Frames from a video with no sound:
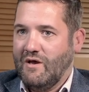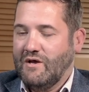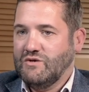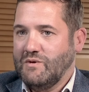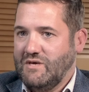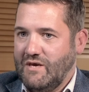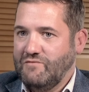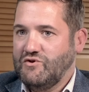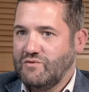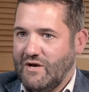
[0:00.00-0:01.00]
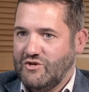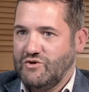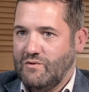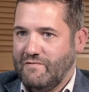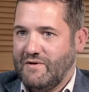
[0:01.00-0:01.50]
So it gives you that
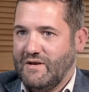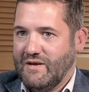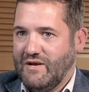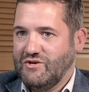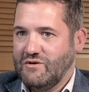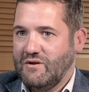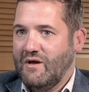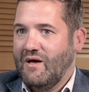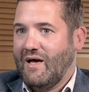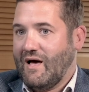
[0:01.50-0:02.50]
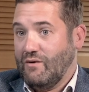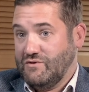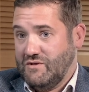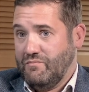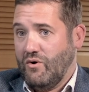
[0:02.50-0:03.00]
dual authentication out
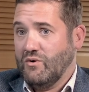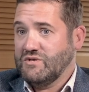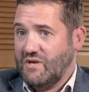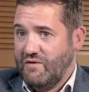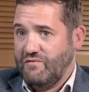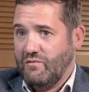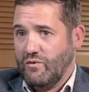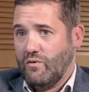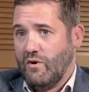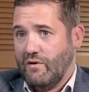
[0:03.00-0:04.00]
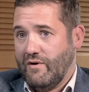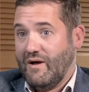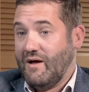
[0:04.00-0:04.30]
of the box if you require it.